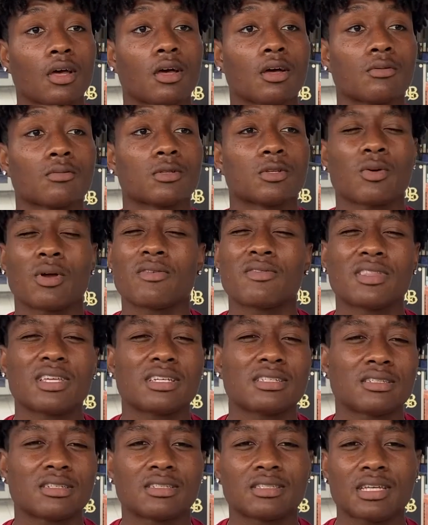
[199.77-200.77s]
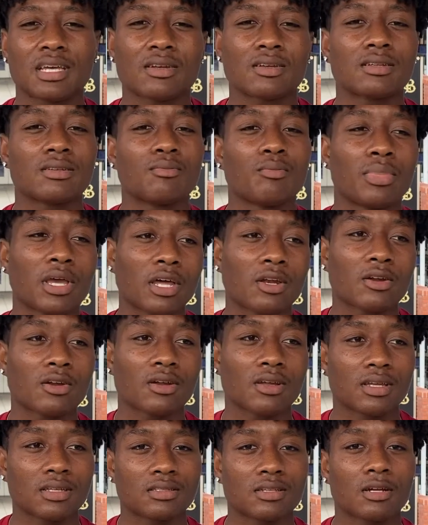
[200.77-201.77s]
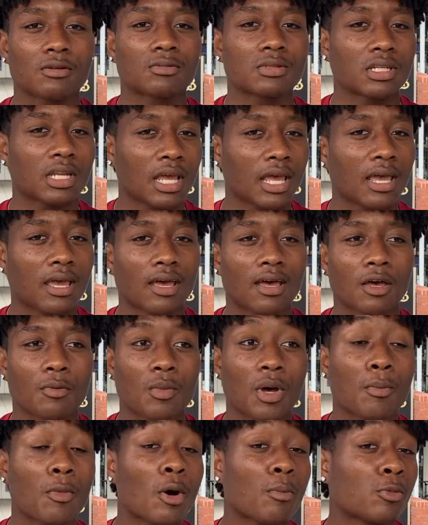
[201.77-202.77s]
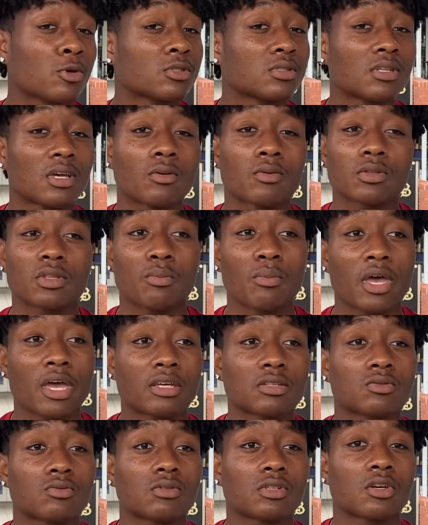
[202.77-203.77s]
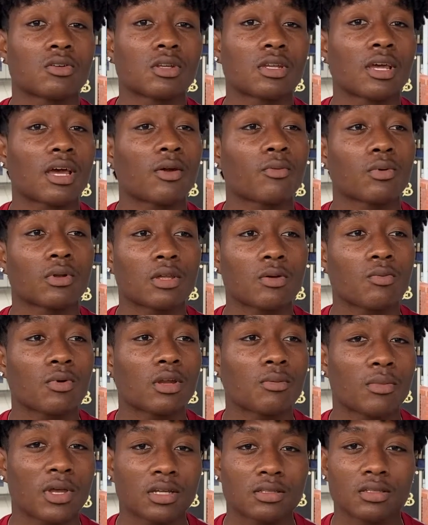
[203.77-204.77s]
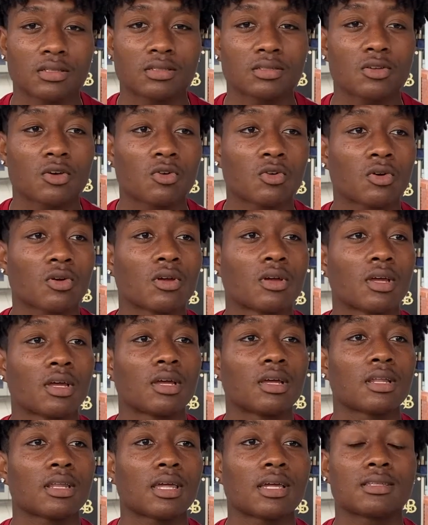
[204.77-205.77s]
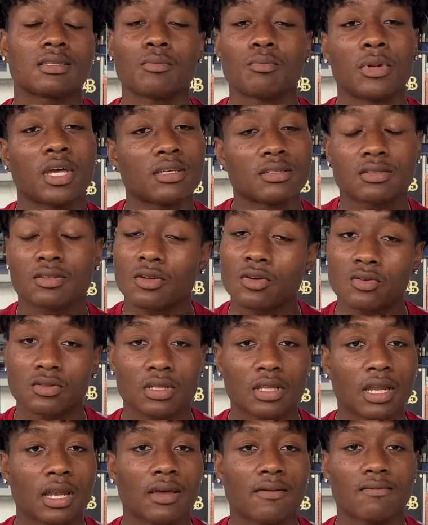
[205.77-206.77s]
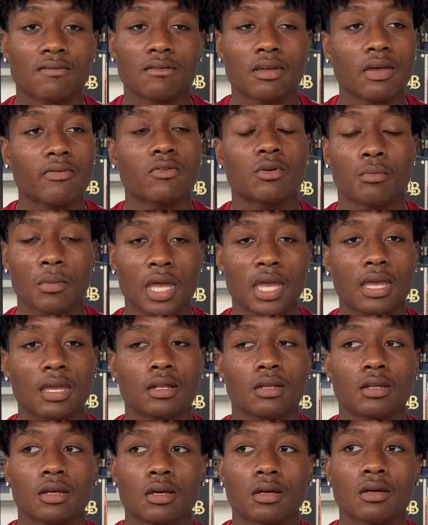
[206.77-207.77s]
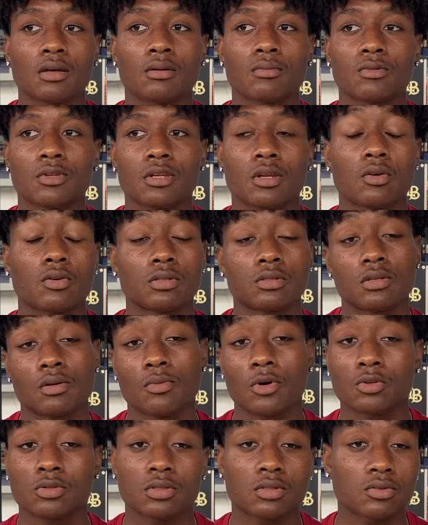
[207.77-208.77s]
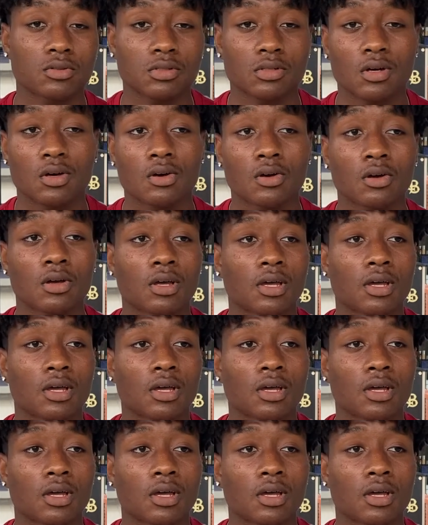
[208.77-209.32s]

So everything just sounded better in terms of that. I'm almost done with the mastering on it. I really want to make this song like the best song that I've ever made. It's an emotional song.